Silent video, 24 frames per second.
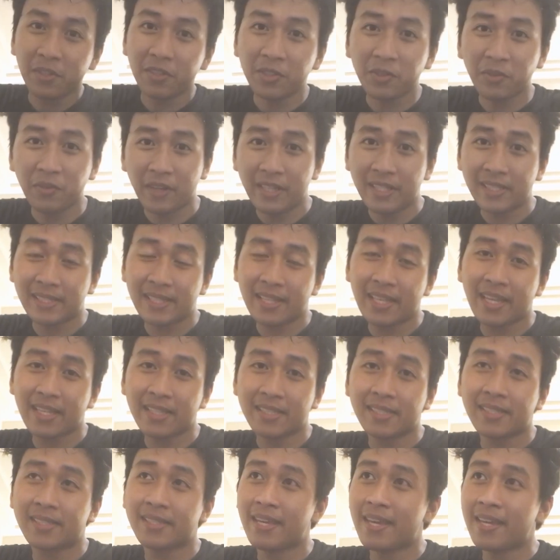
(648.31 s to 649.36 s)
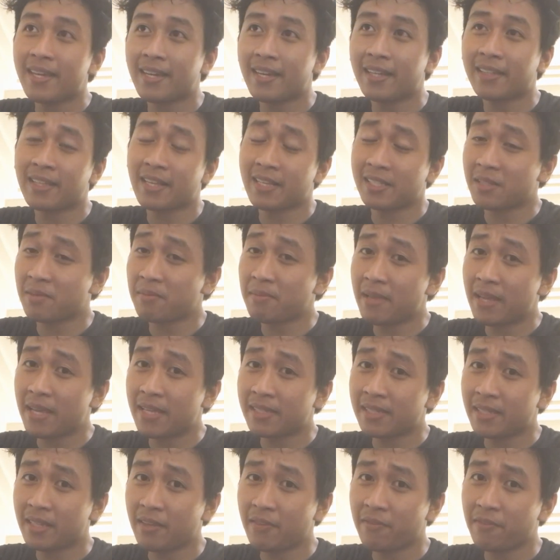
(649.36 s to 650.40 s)
Pero anyways, let's take it as a
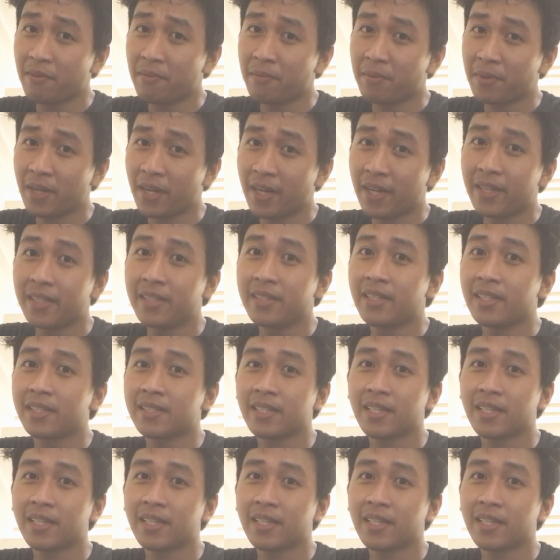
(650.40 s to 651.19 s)
blessing from God.